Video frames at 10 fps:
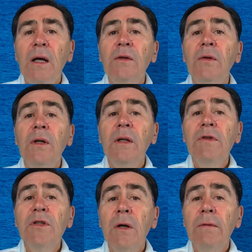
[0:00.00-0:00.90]
to
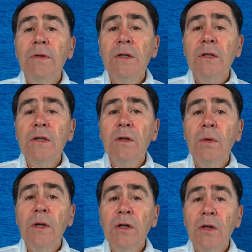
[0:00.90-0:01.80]
deliver services to
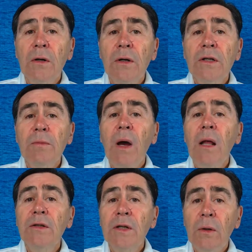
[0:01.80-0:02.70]
an insurer's
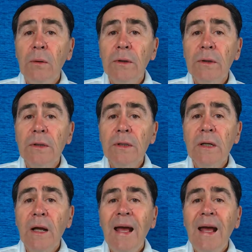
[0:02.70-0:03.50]
policyholders